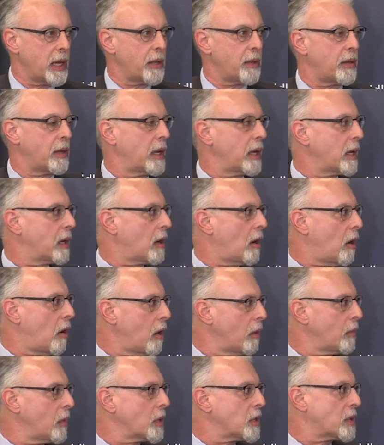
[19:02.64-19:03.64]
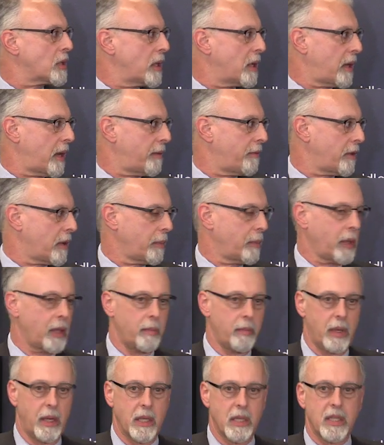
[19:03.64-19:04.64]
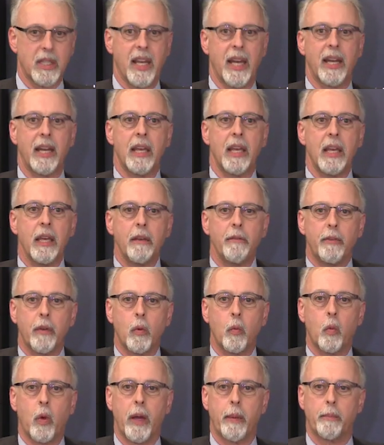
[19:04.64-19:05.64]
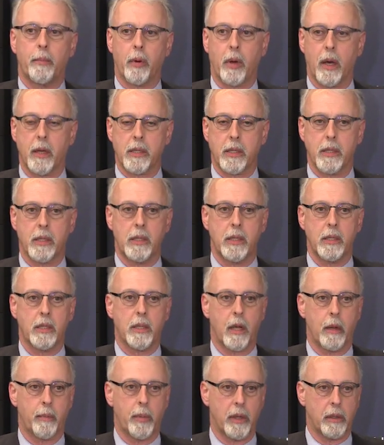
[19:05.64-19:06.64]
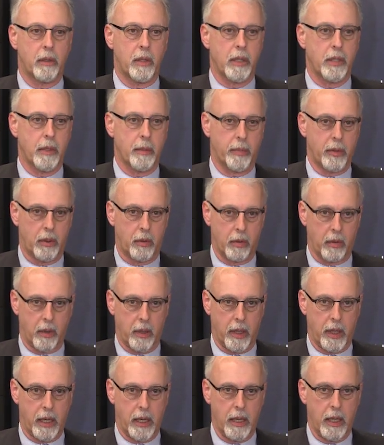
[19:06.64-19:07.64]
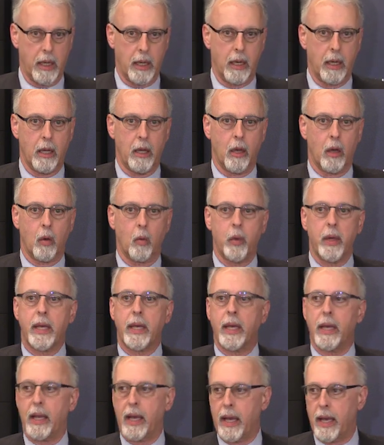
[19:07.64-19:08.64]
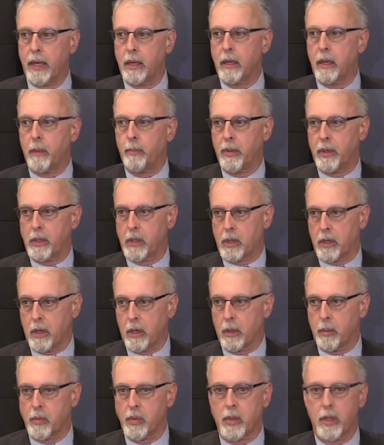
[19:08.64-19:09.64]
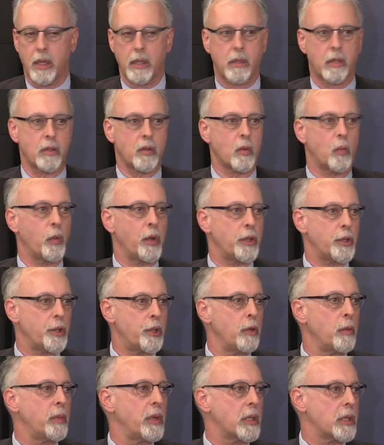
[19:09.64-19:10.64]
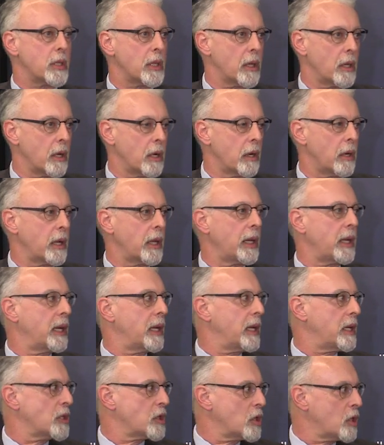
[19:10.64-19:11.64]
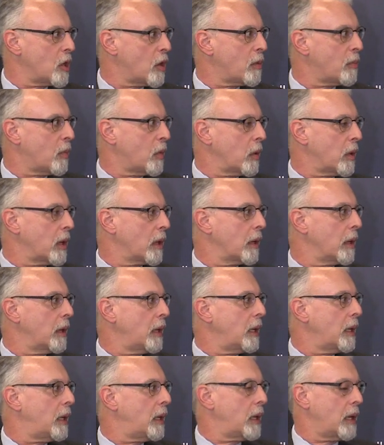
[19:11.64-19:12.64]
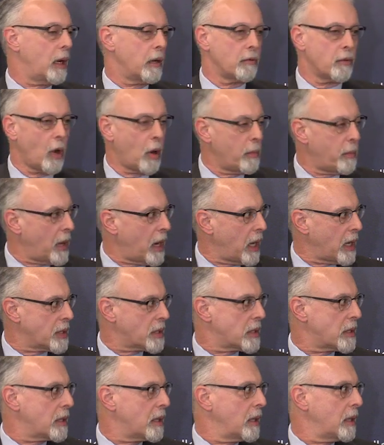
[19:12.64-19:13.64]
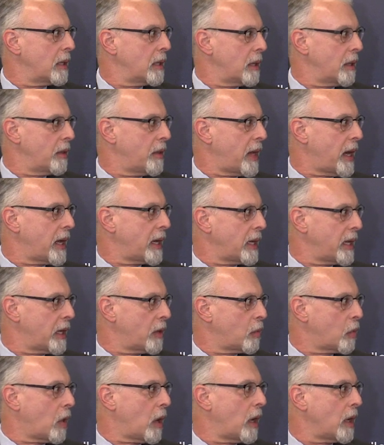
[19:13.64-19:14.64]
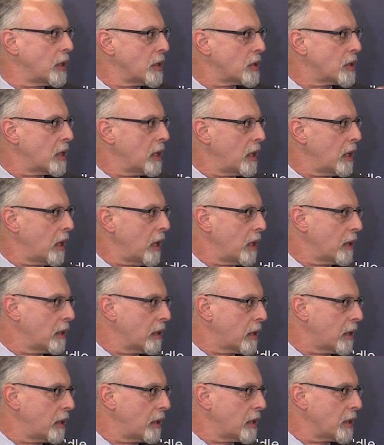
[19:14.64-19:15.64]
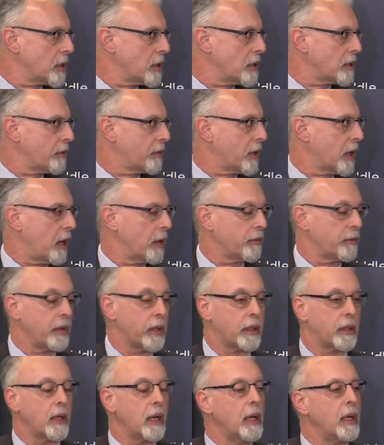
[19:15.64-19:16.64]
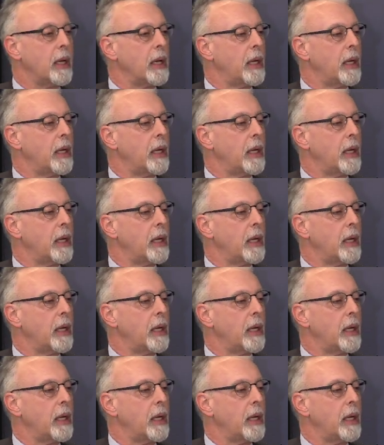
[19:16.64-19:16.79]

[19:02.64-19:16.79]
I think, almost inevitably means that even when processes are participatory, we can end up in circumstances in which human security is no more robust than it was under conditions of conflict.